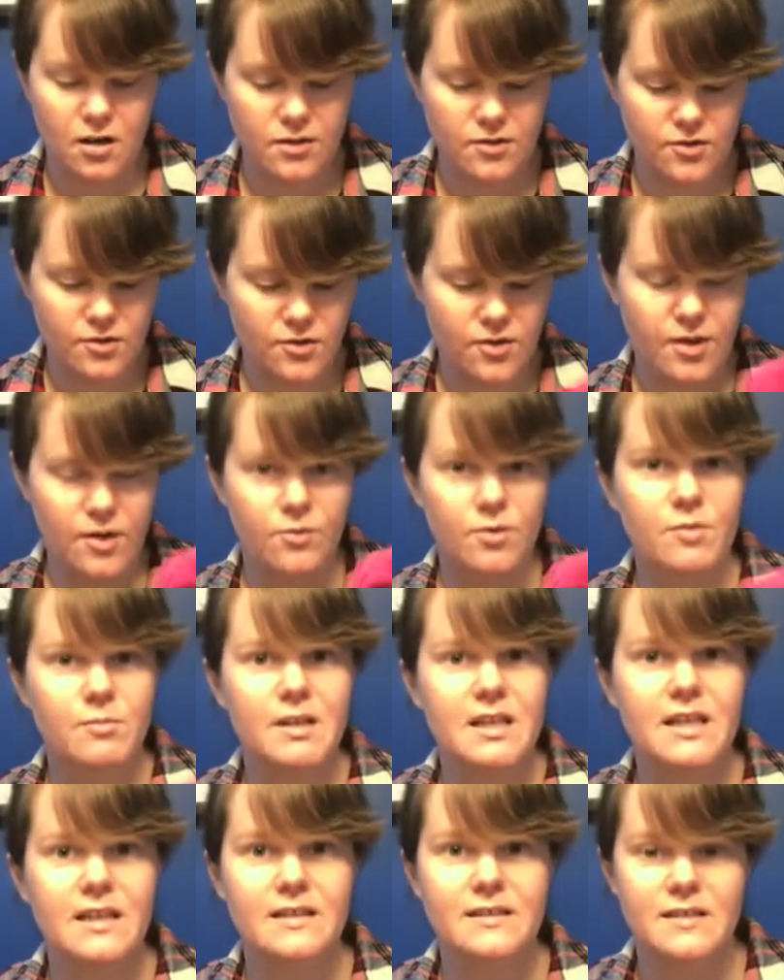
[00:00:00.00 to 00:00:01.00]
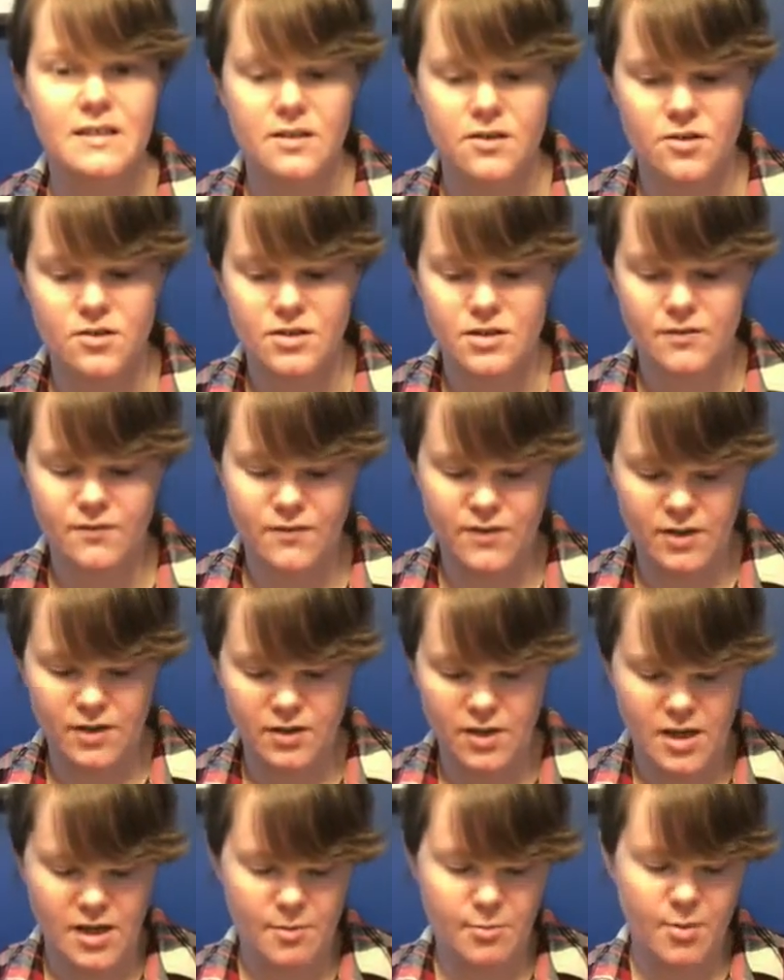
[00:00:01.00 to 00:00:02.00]
so that it would be easier to fill
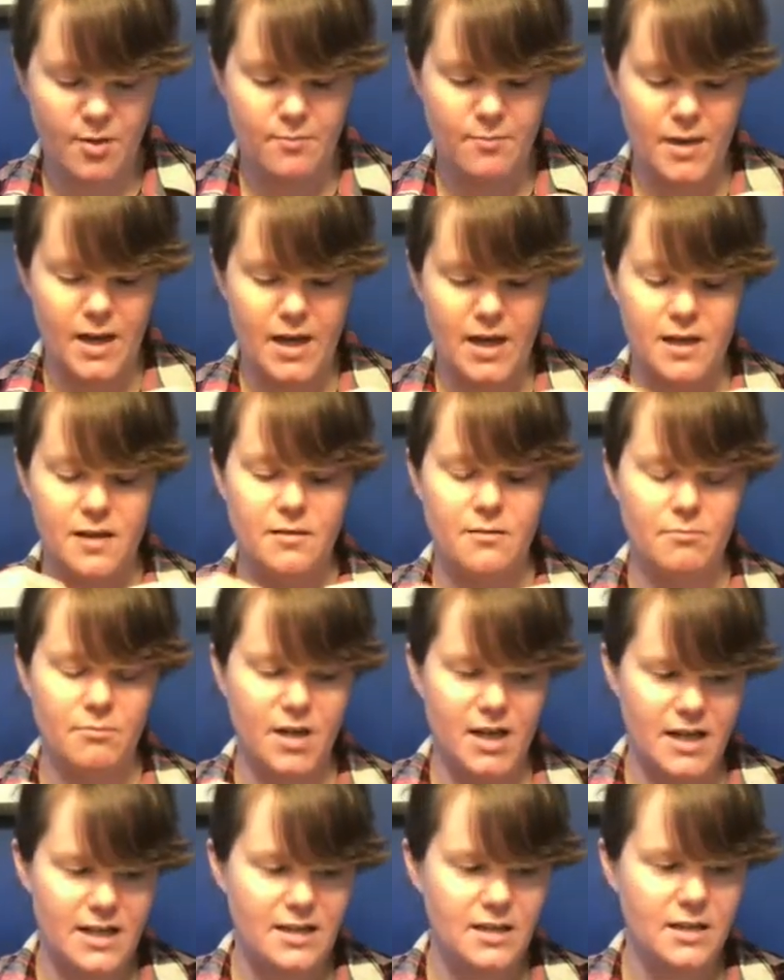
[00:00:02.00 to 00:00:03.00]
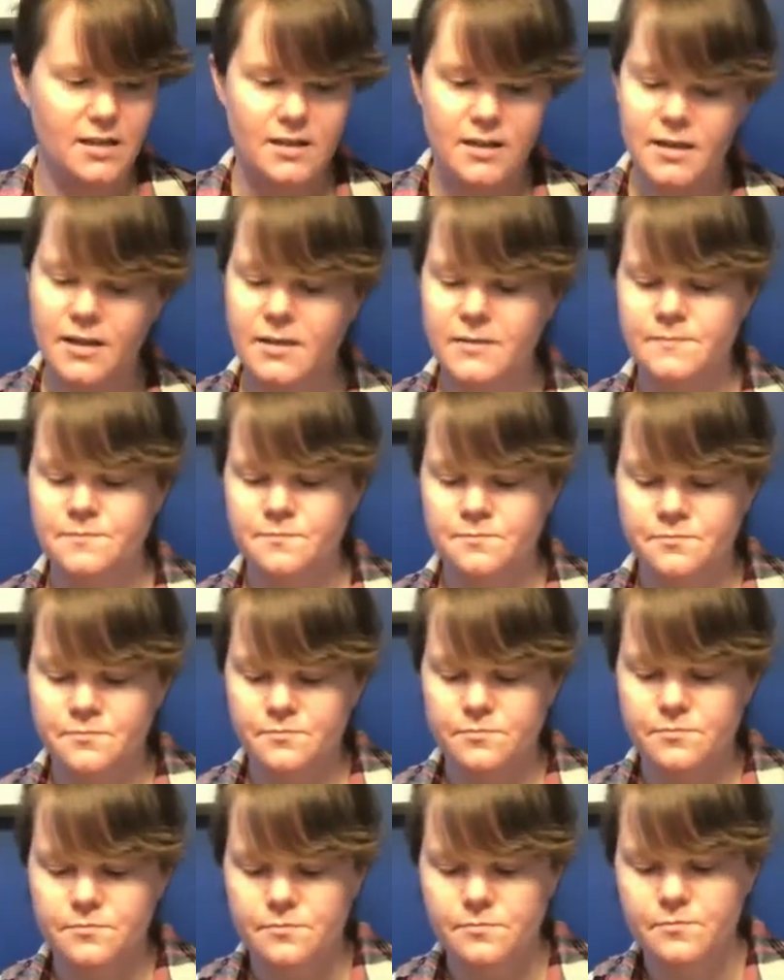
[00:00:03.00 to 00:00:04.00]
up my bunny.
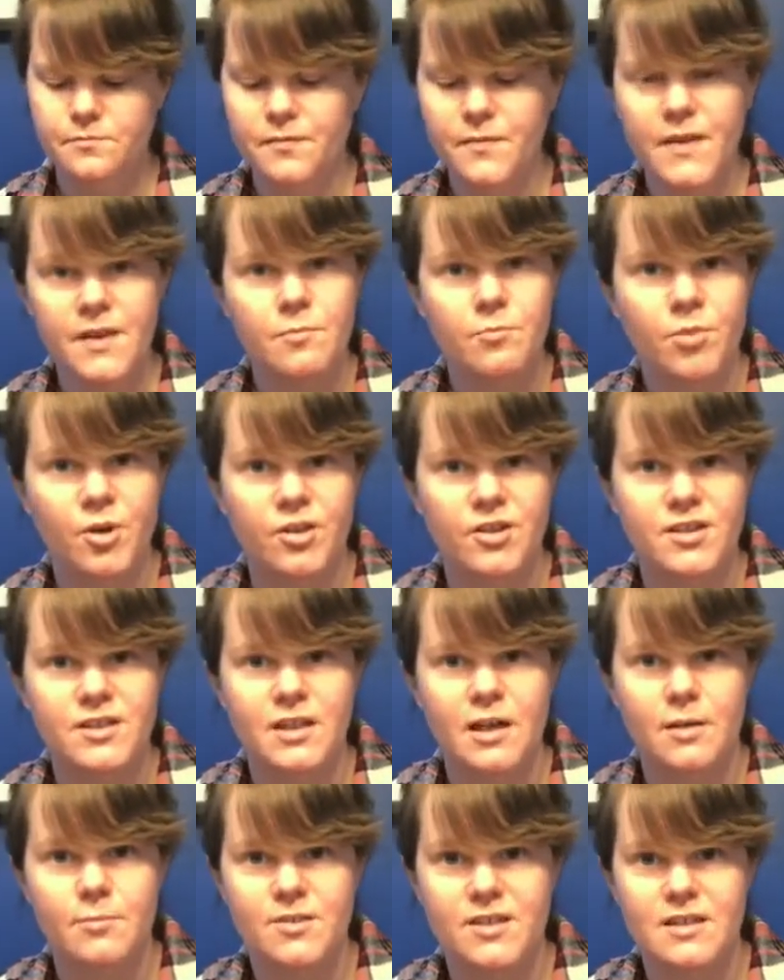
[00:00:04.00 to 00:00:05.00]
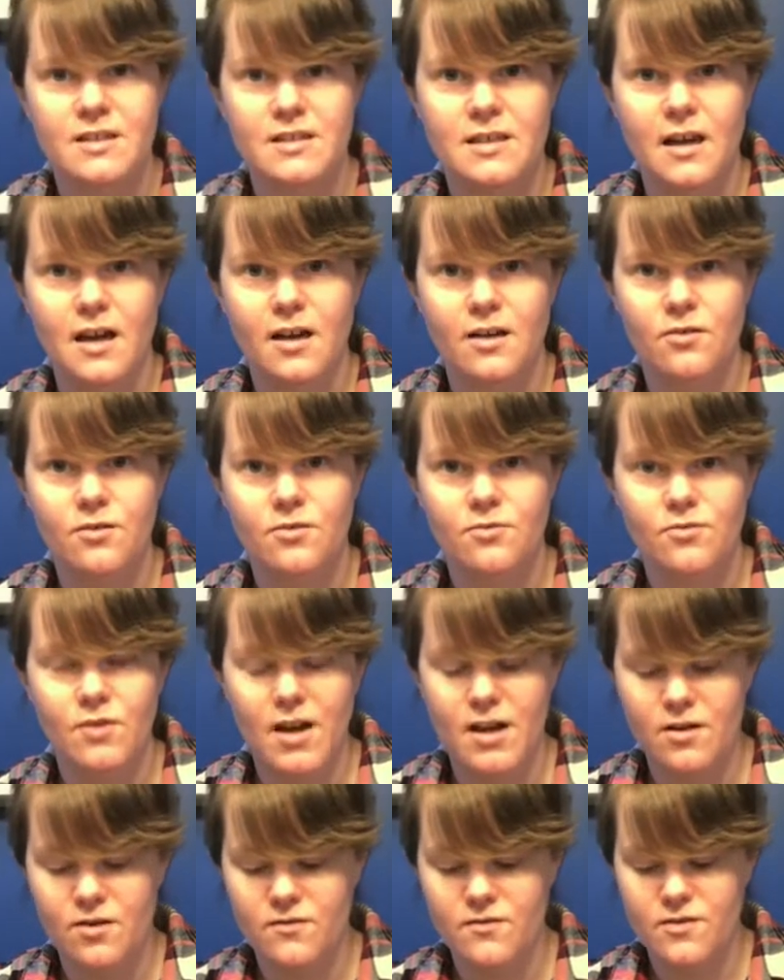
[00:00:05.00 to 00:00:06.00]
Put the top of the sock
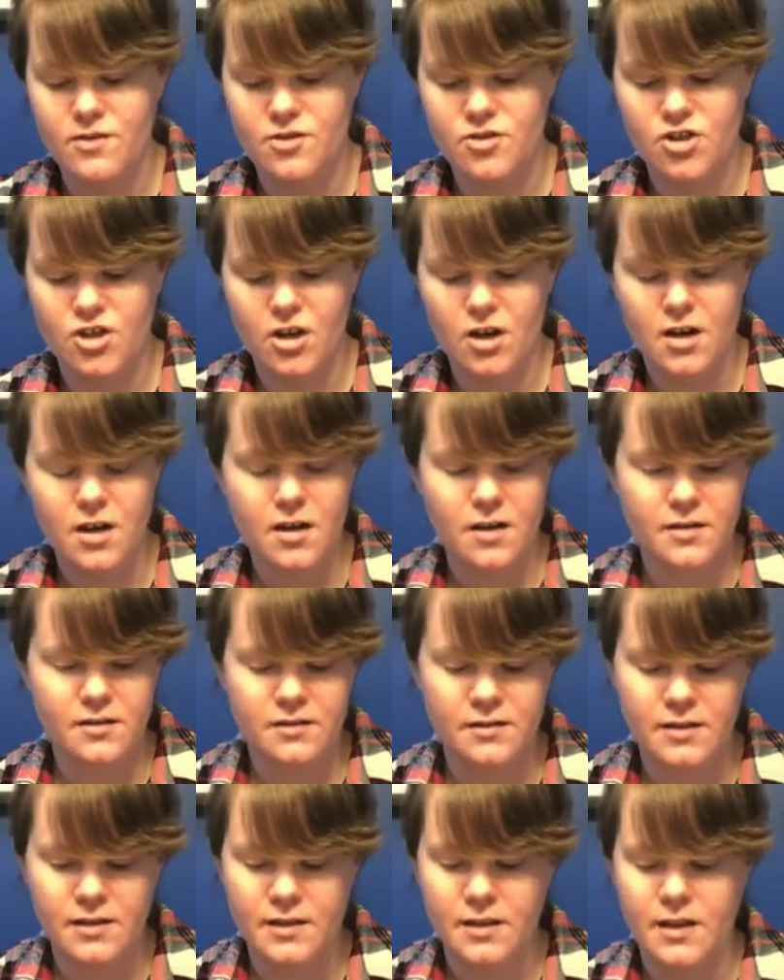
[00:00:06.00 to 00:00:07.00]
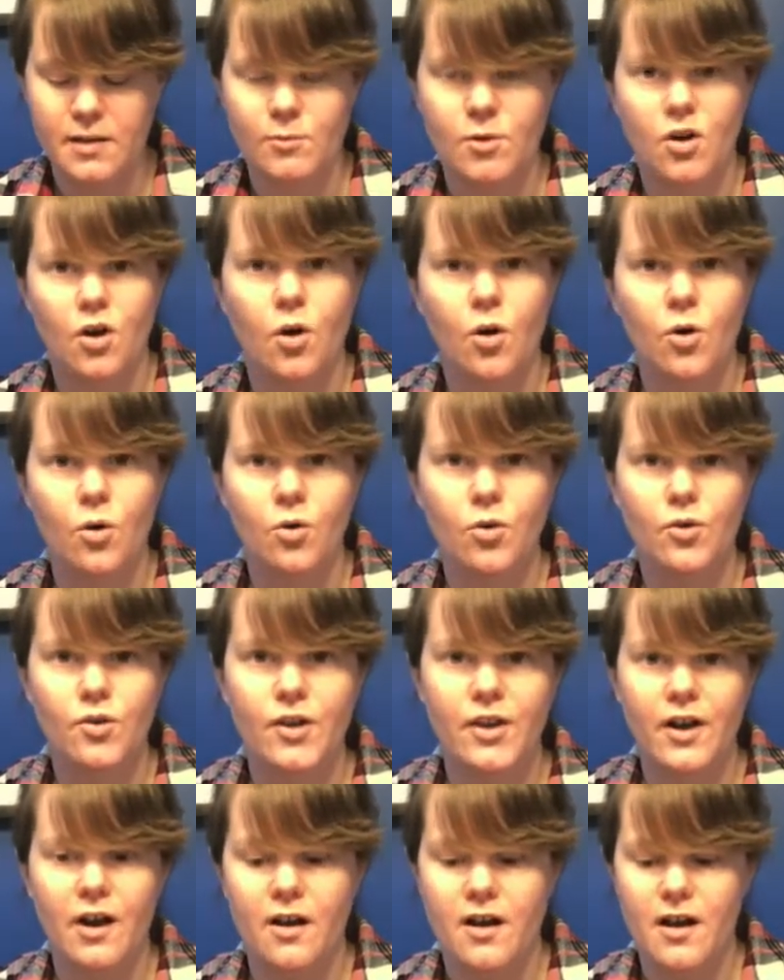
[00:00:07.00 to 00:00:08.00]
right over the jar. I'm going to hold
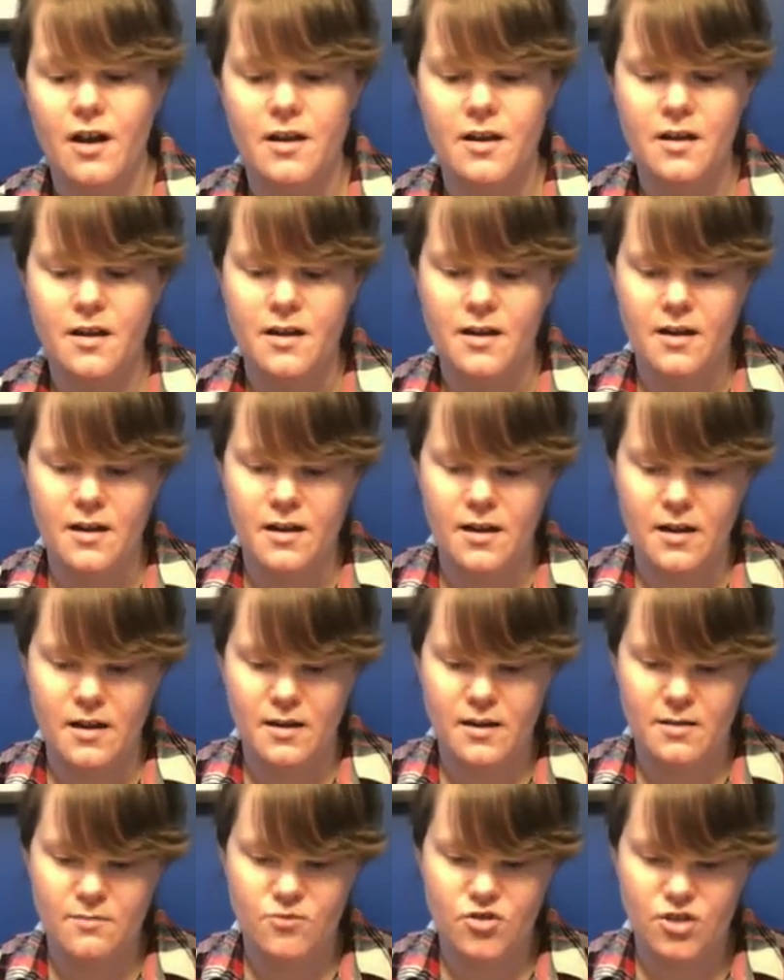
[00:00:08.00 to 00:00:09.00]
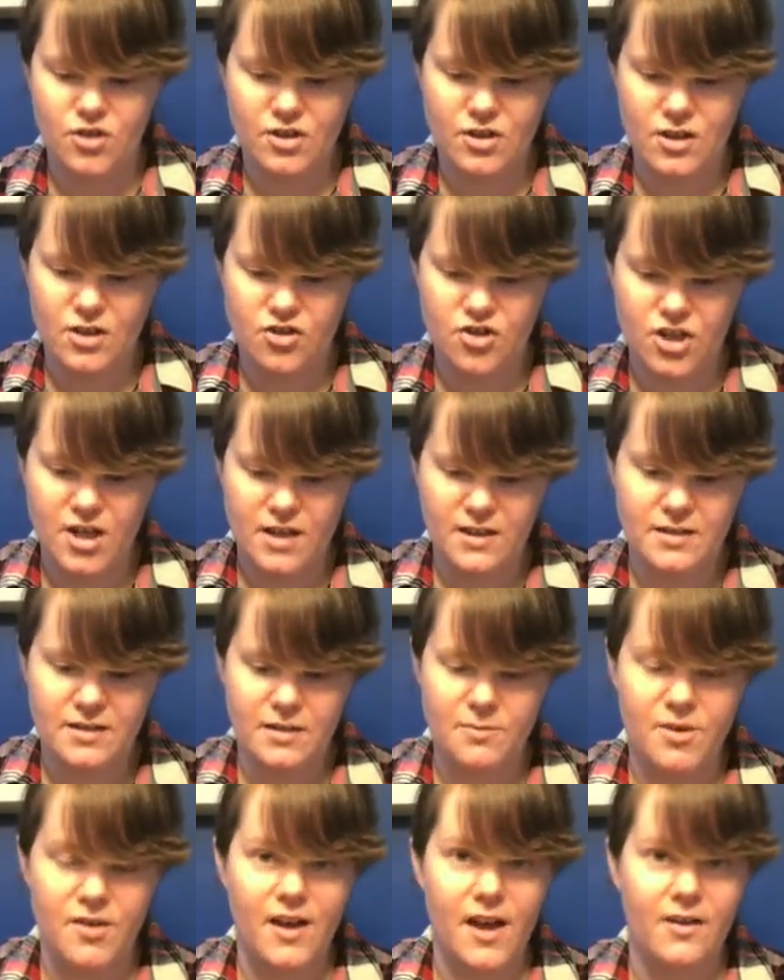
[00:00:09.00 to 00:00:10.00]
it on, and I'm just going to shake
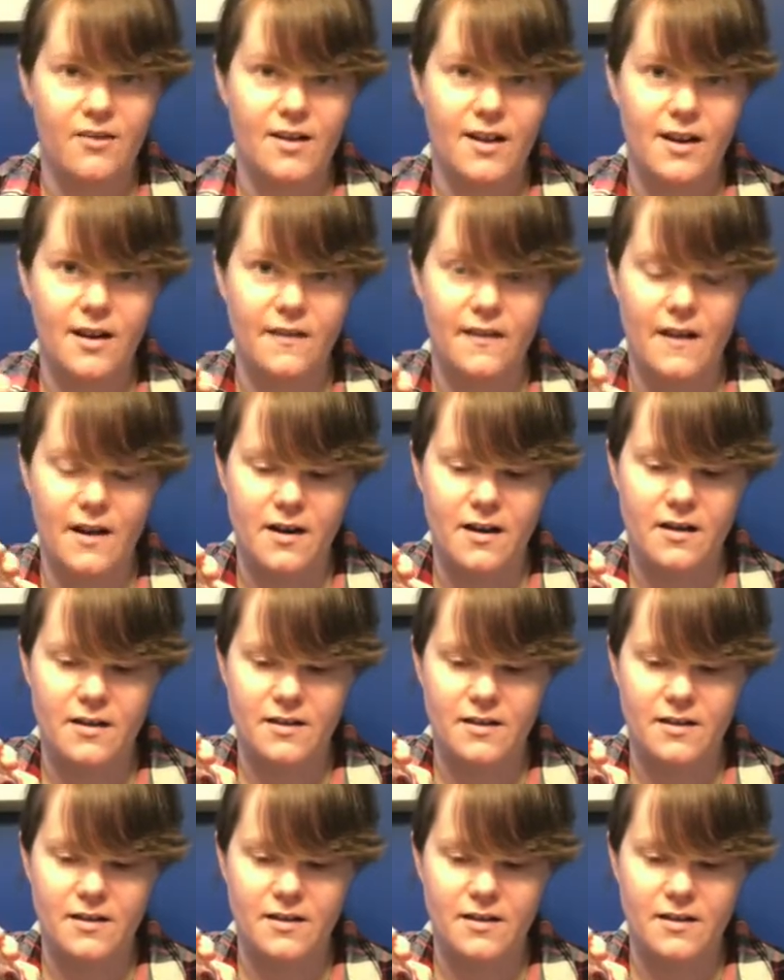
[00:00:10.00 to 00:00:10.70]
some of that right in there.